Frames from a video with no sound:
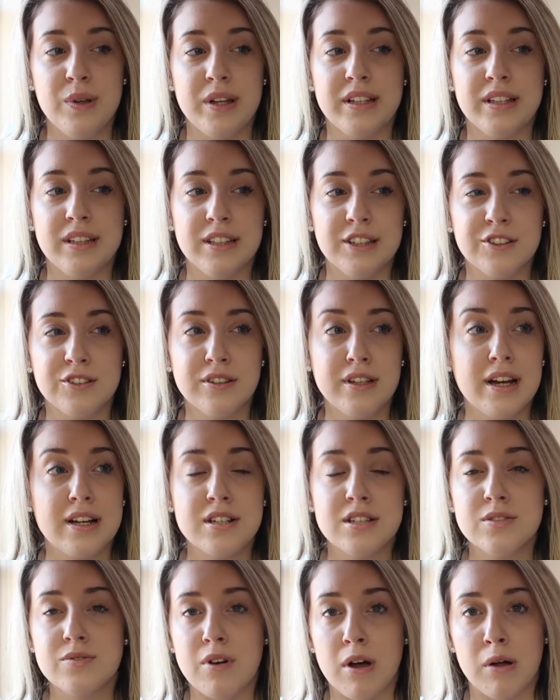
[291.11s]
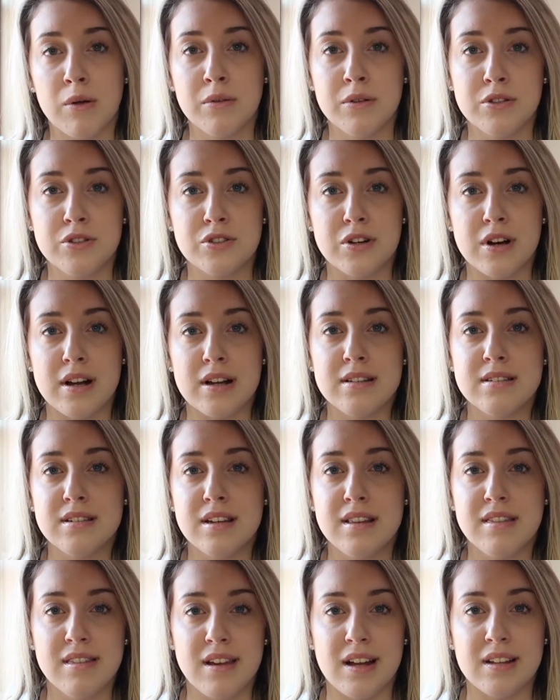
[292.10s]
like literally I just follow the trends
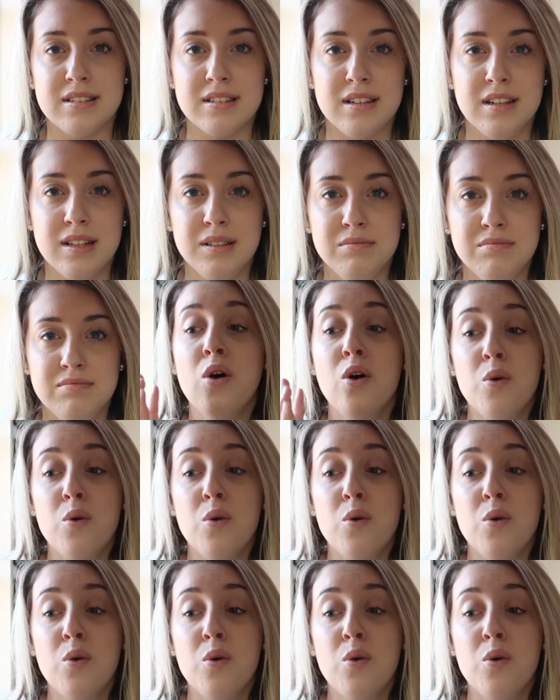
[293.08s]
and that's it.